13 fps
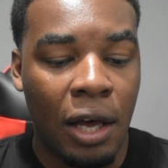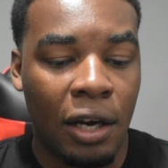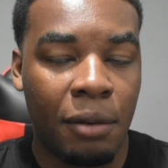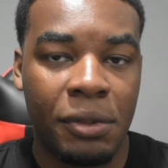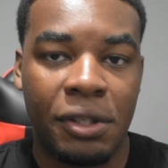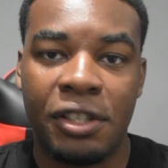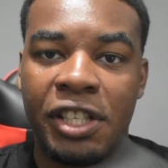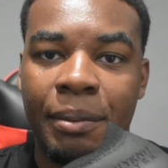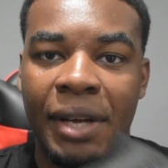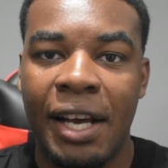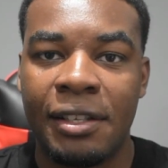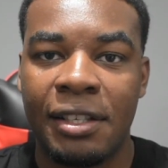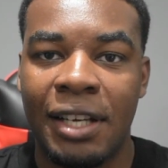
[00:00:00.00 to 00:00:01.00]
It's a shame
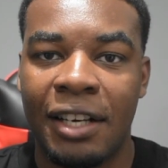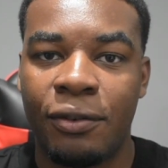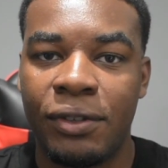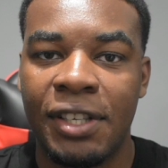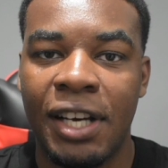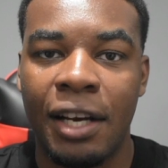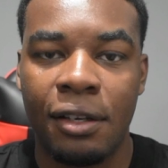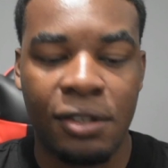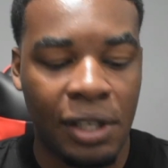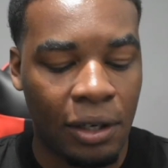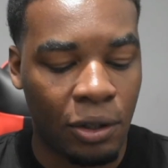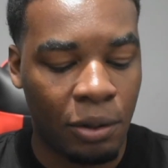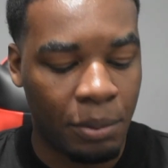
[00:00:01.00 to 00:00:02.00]
they had to like retire the
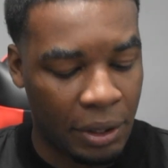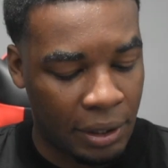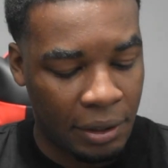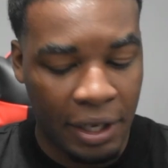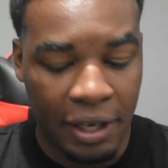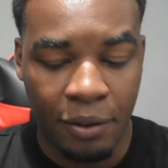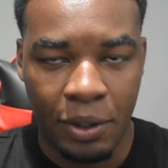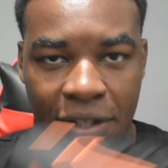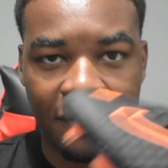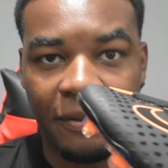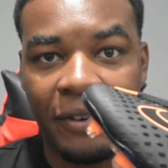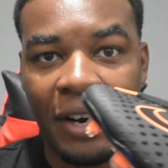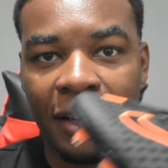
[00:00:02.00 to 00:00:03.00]
silo, but hey,
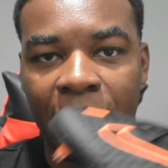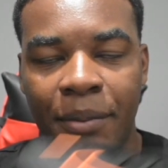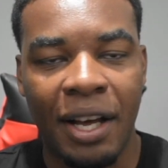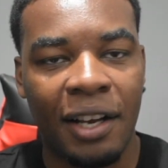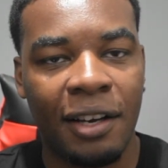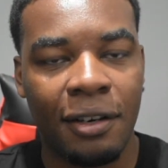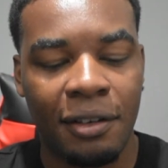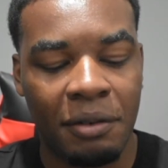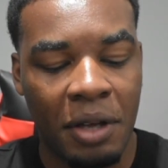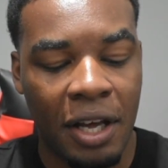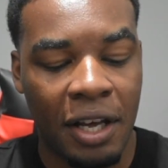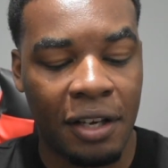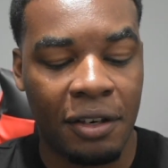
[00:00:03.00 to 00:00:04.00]
it's finally back
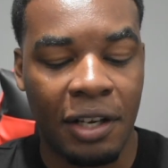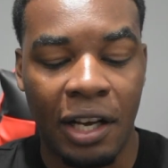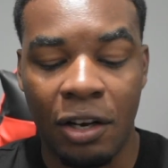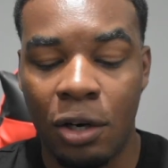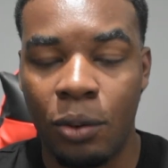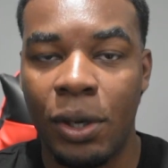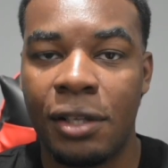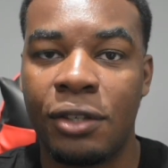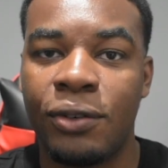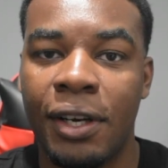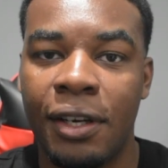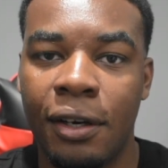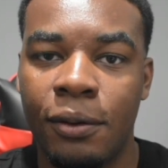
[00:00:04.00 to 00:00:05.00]
and I can't wait to
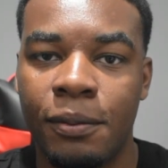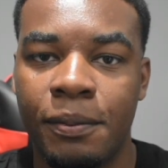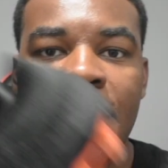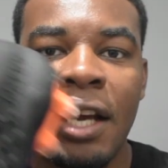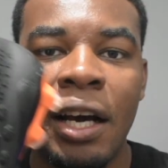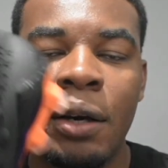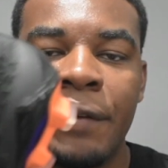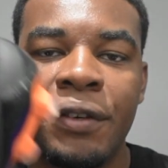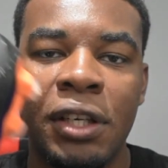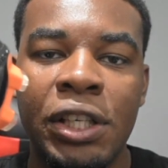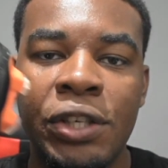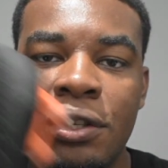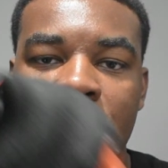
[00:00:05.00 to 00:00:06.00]
try it out. Now, if
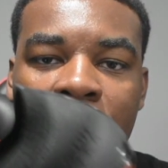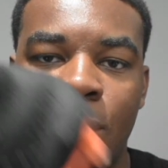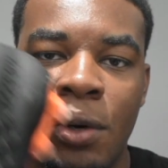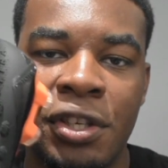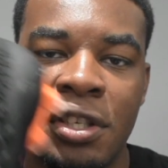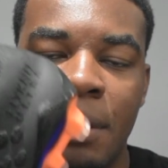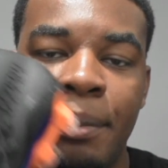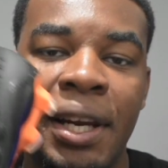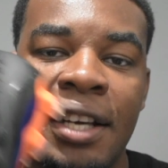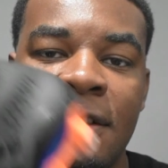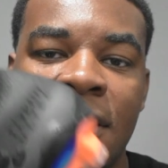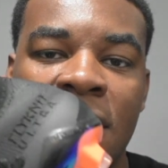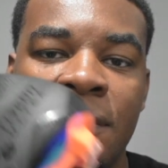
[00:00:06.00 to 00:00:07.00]
you're interested in watching a
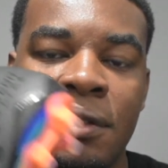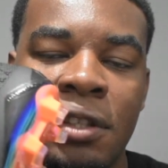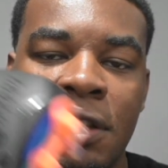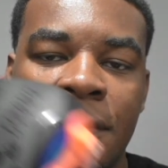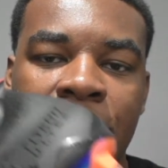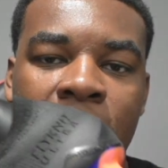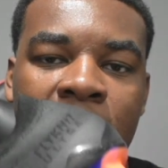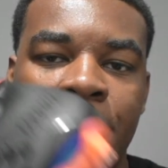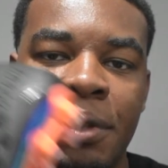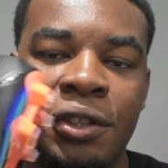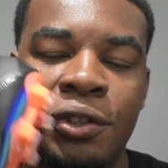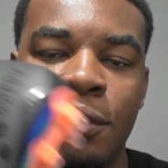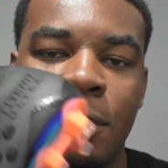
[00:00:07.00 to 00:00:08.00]
playtest for these videos,
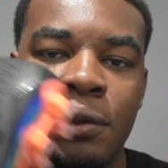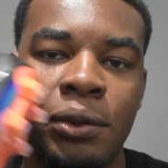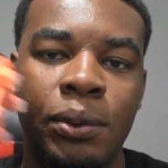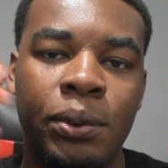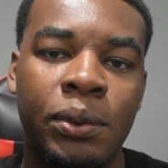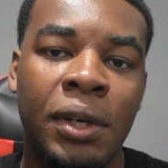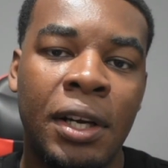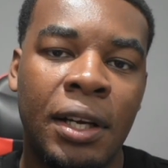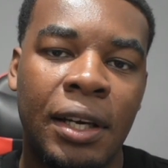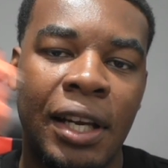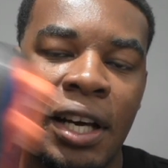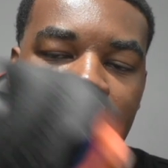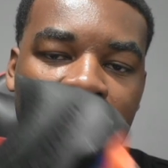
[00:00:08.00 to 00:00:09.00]
be sure to
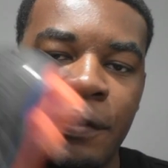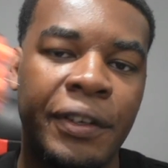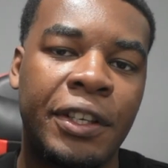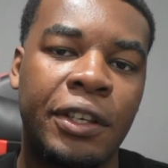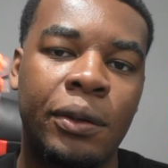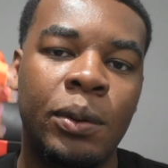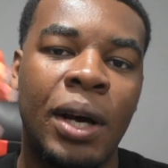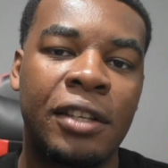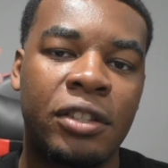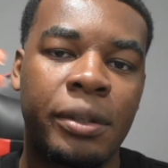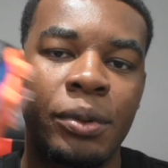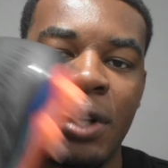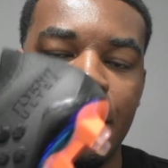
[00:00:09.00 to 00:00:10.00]
like the video and
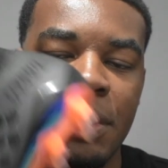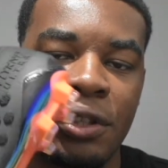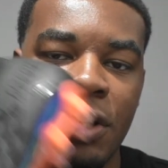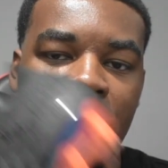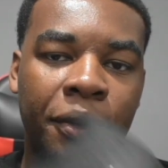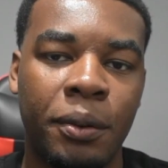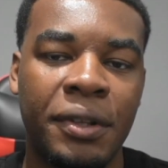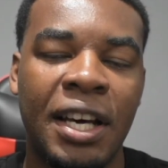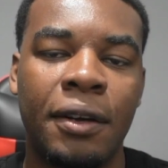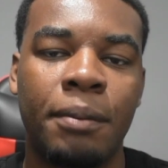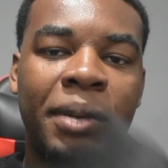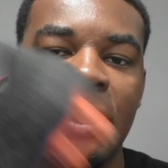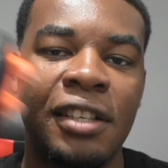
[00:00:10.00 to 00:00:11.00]
subscribe to the channel.
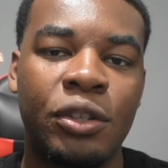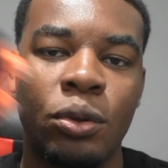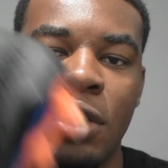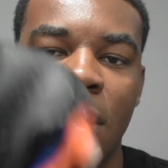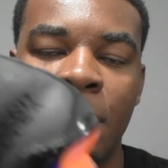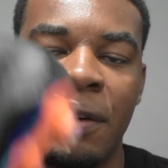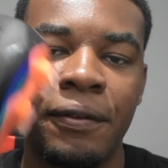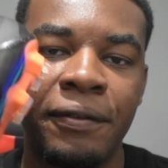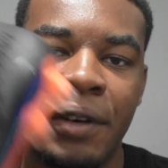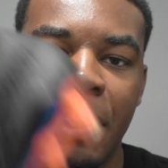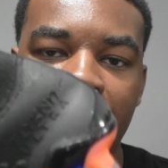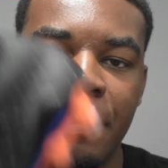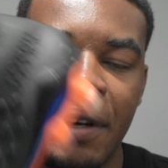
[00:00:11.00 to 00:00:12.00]
That playtest will come out
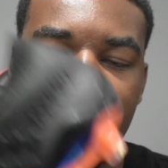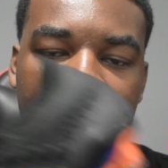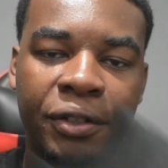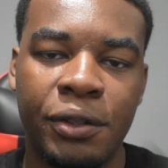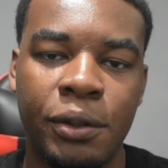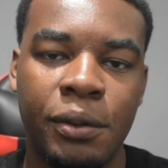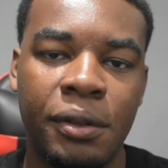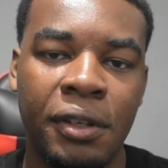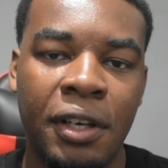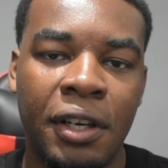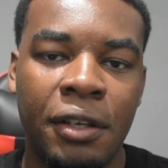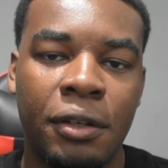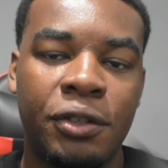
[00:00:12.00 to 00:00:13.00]
very soon.
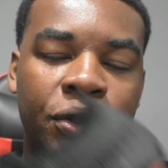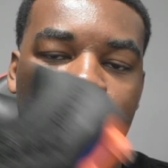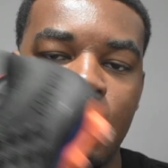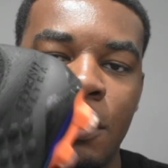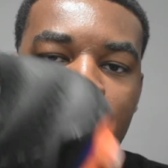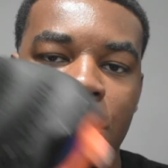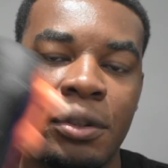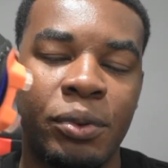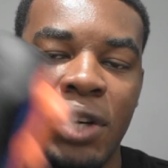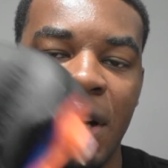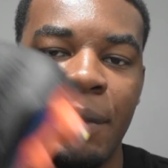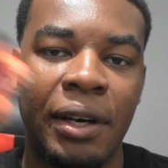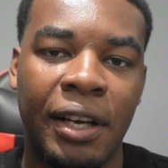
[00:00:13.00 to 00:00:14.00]
The sooner you
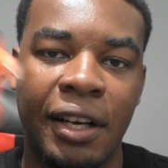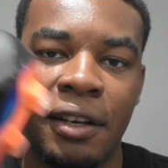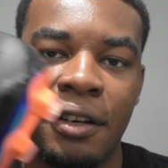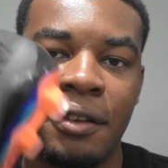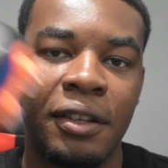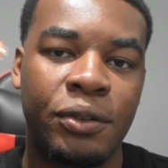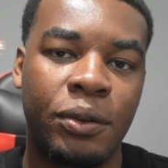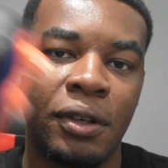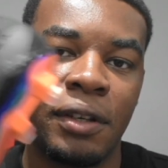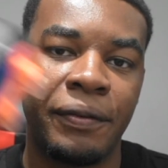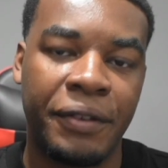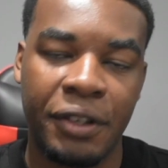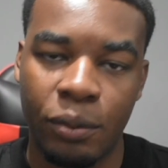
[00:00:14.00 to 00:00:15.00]
subscribe and like, the sooner
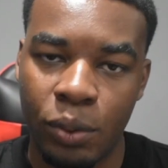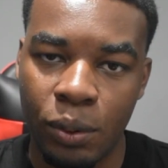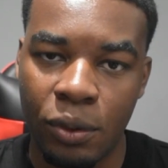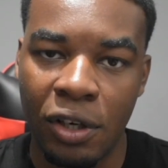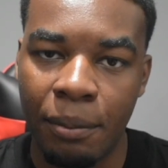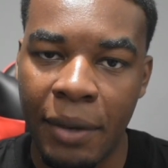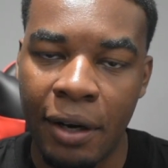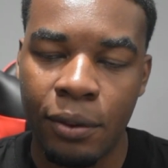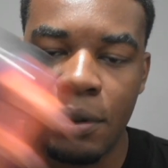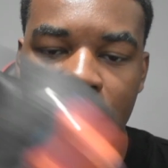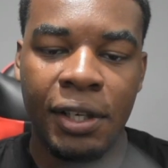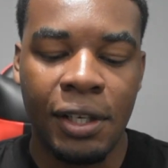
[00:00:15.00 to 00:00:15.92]
the video will come out.